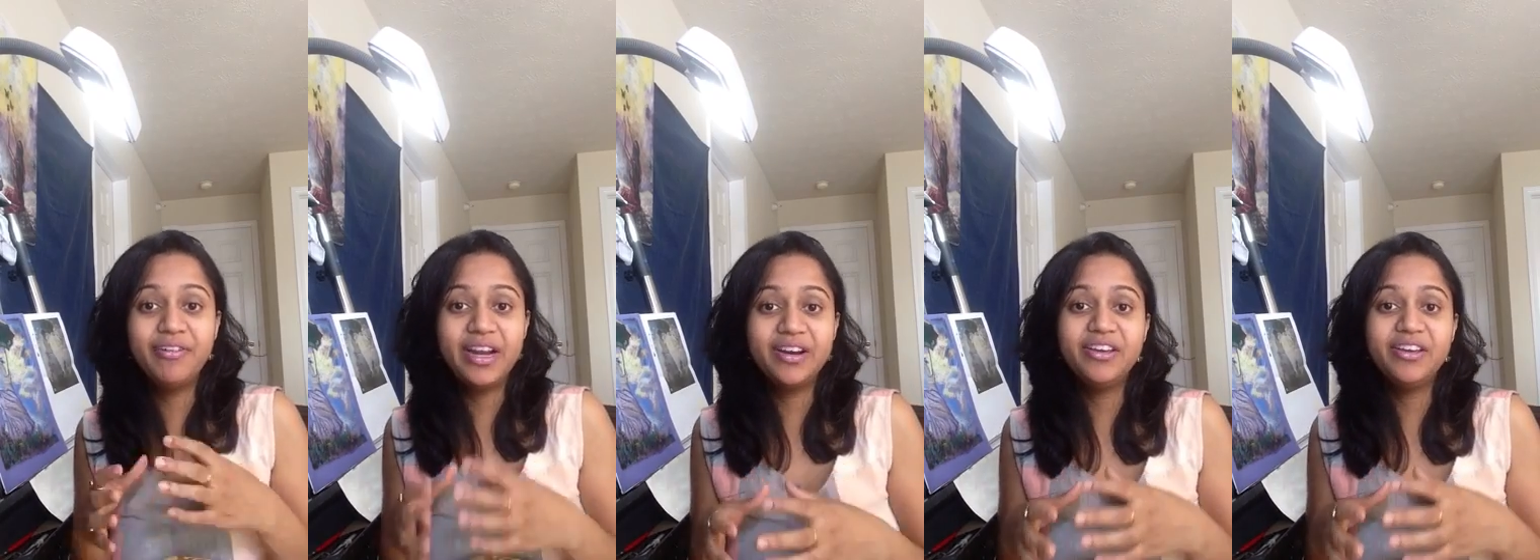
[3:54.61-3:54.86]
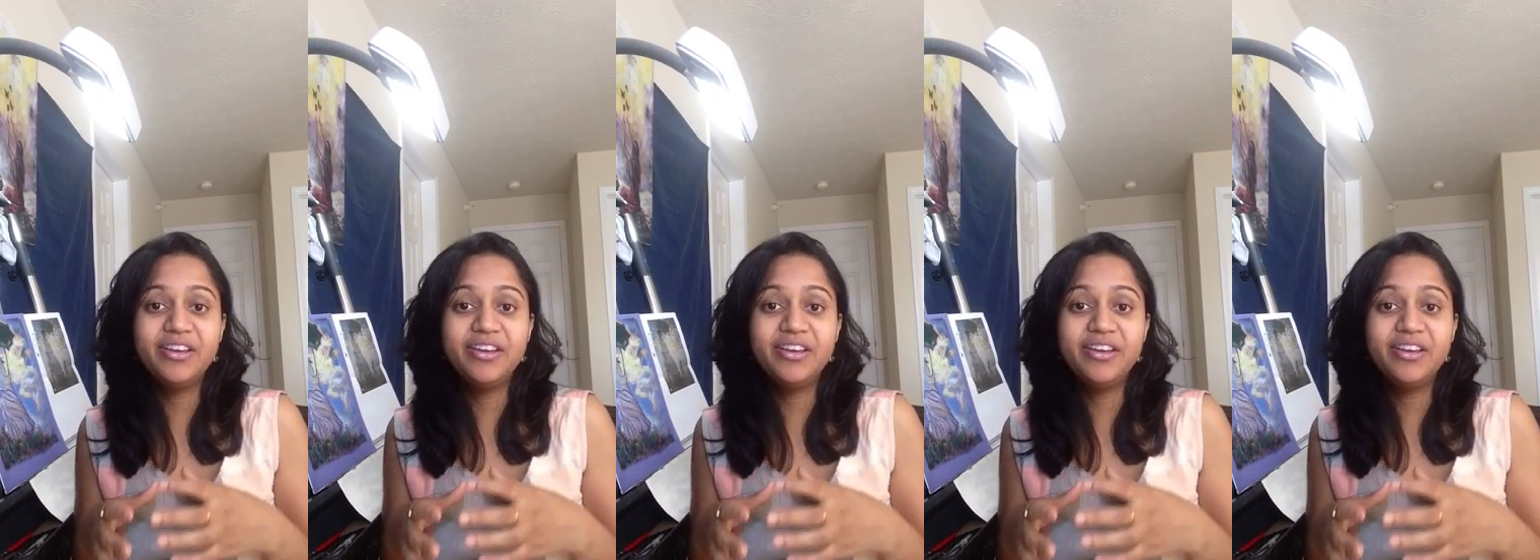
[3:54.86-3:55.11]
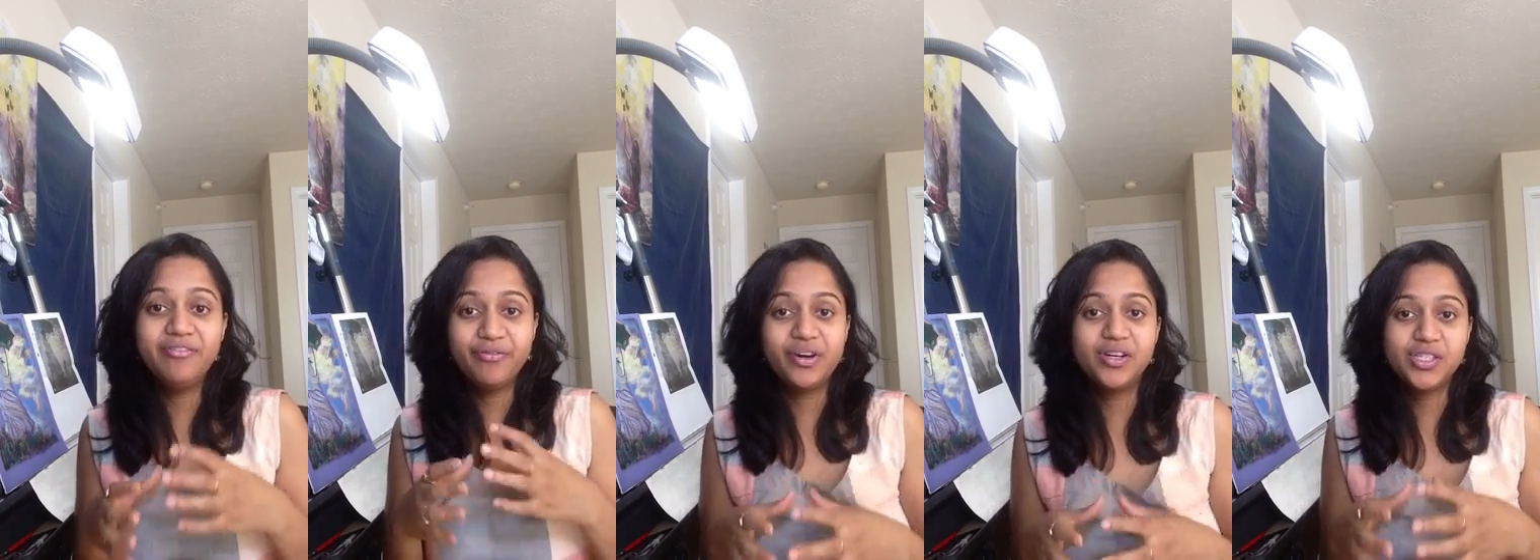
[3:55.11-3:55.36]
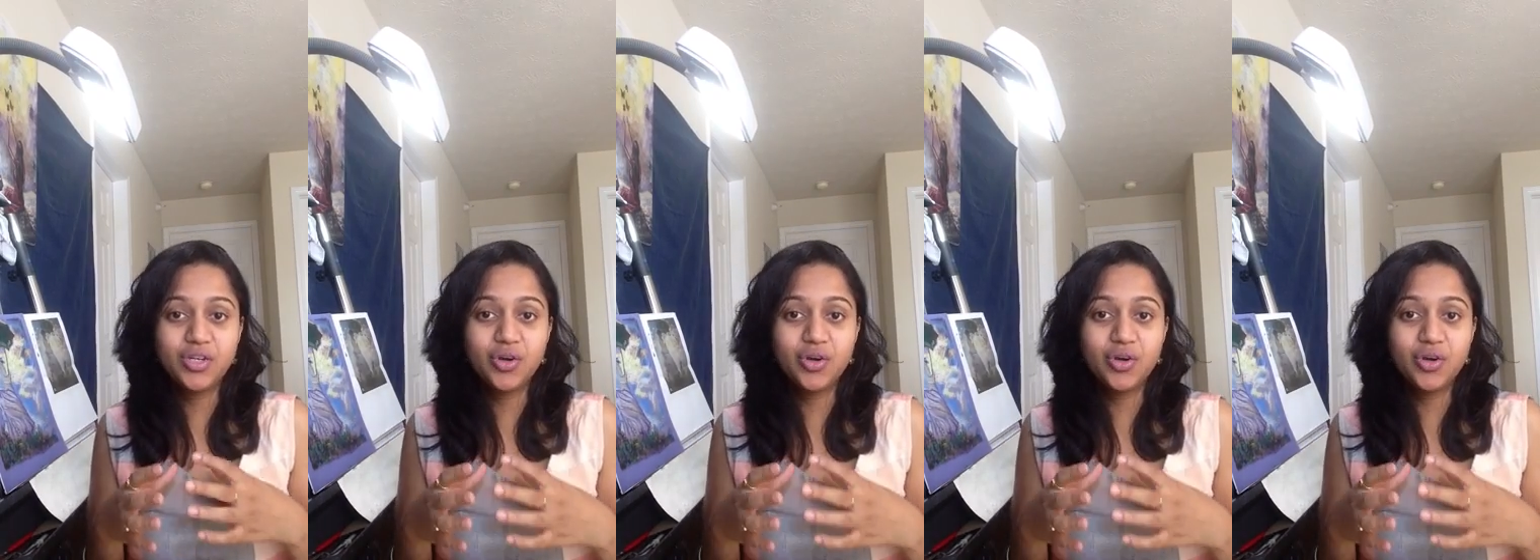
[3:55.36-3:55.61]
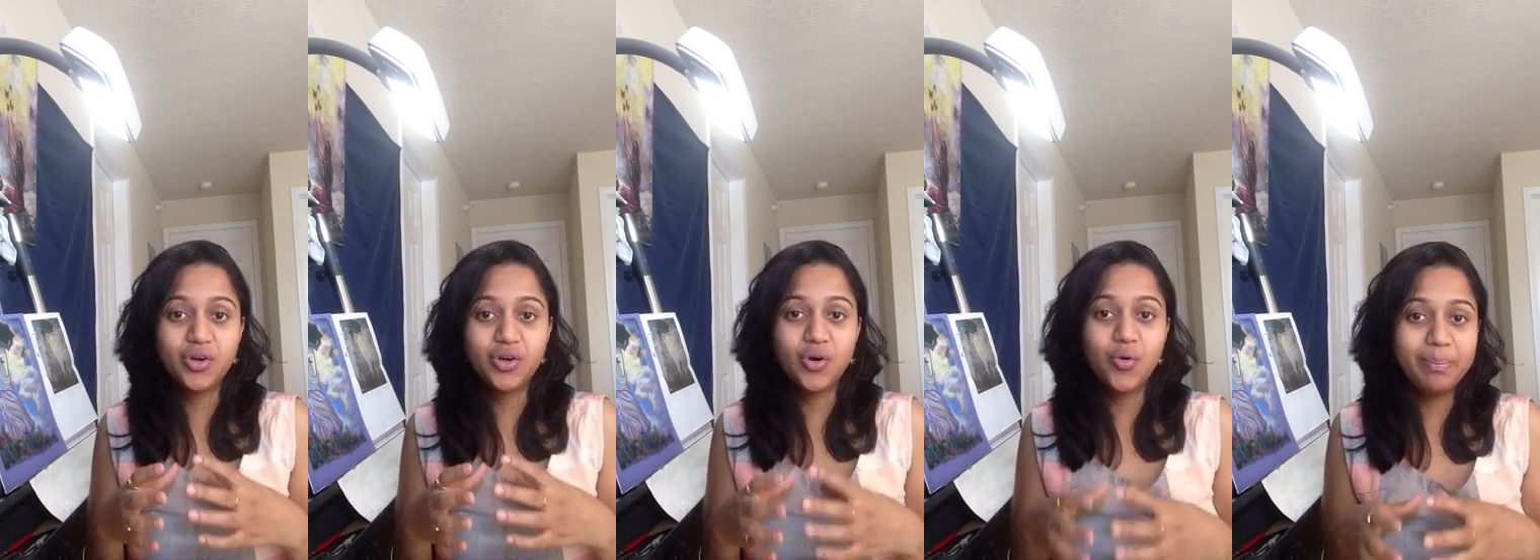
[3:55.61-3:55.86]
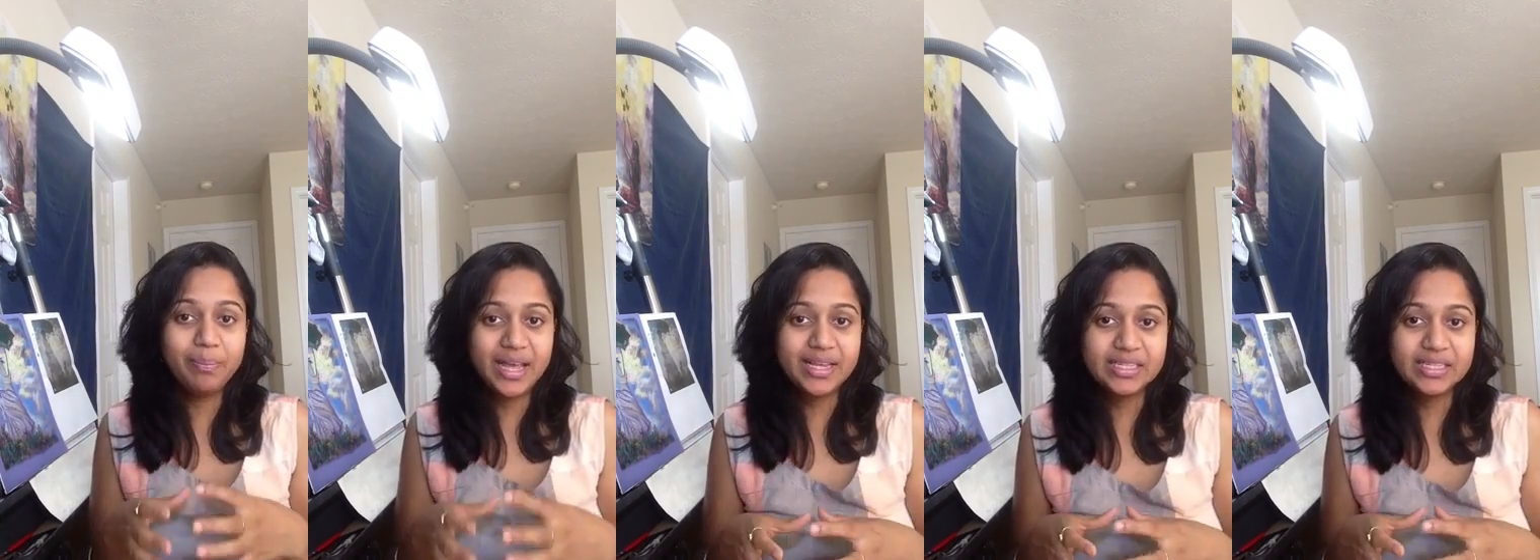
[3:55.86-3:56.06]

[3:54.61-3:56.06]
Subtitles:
very first oil